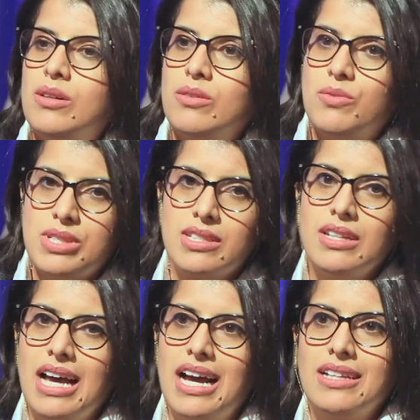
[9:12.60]
We still
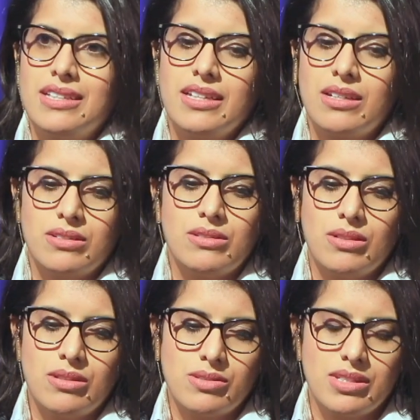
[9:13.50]
have like
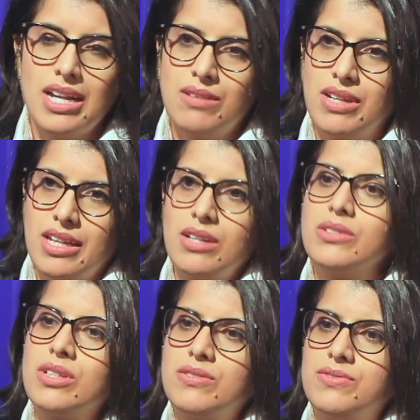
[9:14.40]
a
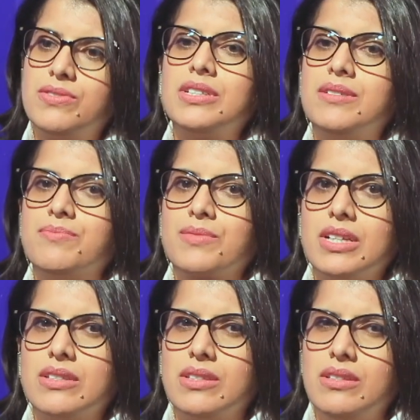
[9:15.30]
lot of
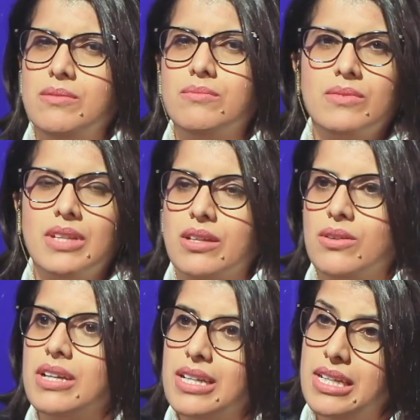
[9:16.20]
the like
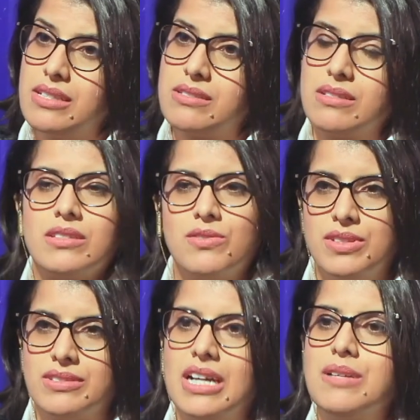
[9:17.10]
oil lakes,
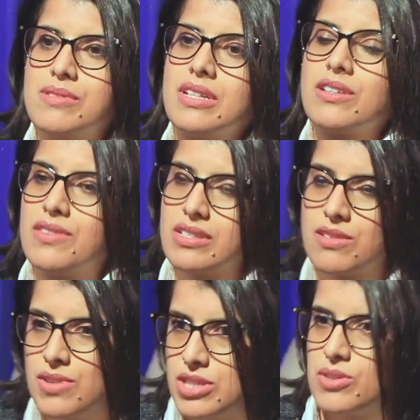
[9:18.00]
different types. Like there's
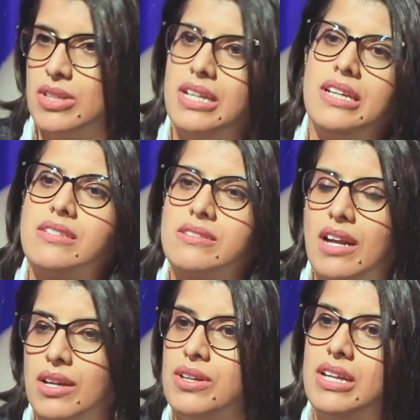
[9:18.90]
fresh oil lakes,
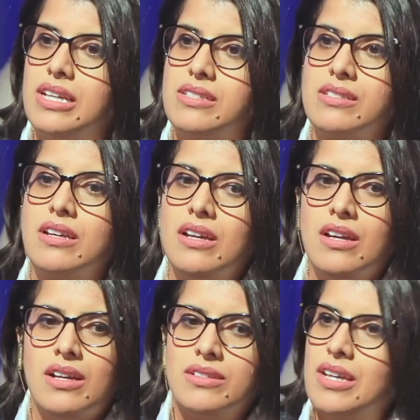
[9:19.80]
dry oil lakes,
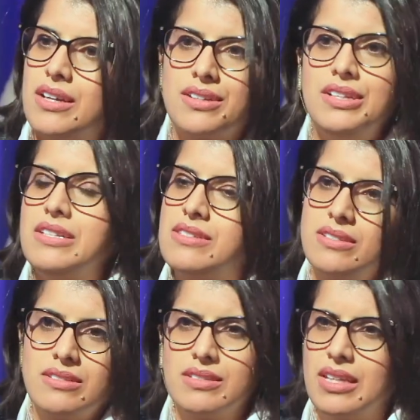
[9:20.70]
tar creeks,
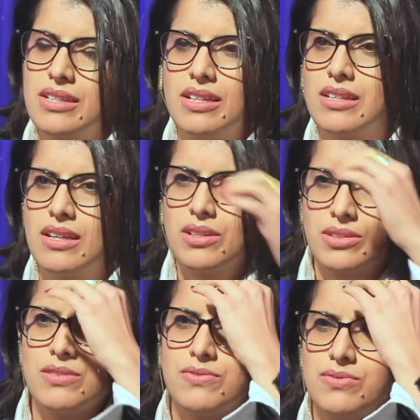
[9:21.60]
and like a lot of.